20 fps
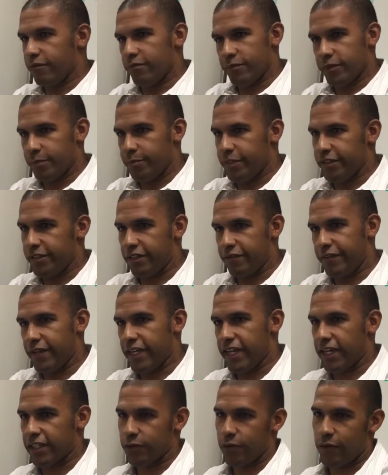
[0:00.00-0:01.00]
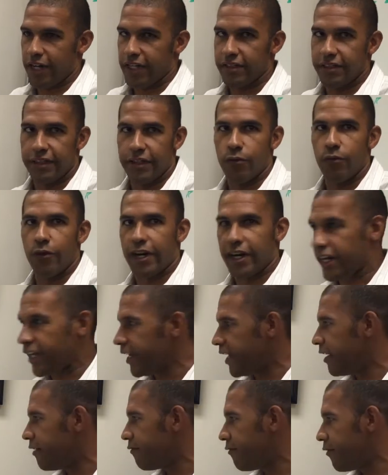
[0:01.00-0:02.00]
specific X, Y, and Z, where can I
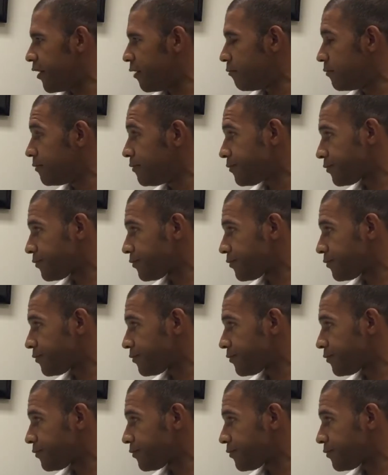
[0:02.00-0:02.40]
get it from?